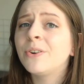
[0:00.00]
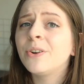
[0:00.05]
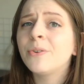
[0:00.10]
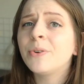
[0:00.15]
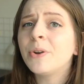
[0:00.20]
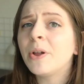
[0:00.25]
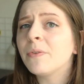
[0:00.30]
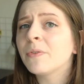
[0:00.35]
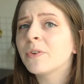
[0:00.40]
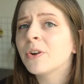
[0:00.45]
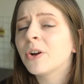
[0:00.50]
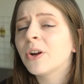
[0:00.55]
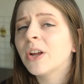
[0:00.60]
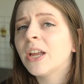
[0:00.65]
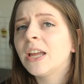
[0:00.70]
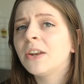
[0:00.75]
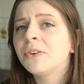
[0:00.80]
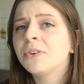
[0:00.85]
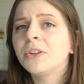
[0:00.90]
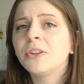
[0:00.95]
know enough
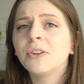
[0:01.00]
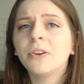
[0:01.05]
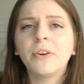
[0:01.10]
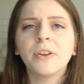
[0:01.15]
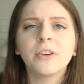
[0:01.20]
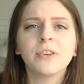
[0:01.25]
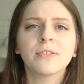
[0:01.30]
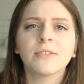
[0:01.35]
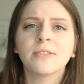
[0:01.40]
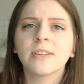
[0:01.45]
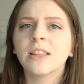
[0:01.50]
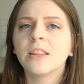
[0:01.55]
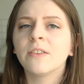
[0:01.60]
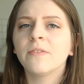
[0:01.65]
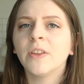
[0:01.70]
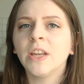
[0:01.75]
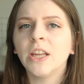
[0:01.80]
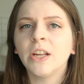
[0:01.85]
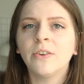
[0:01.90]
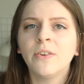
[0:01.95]
Korean or you don't understand
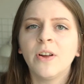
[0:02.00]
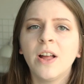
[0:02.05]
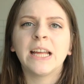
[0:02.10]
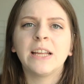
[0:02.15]
the video,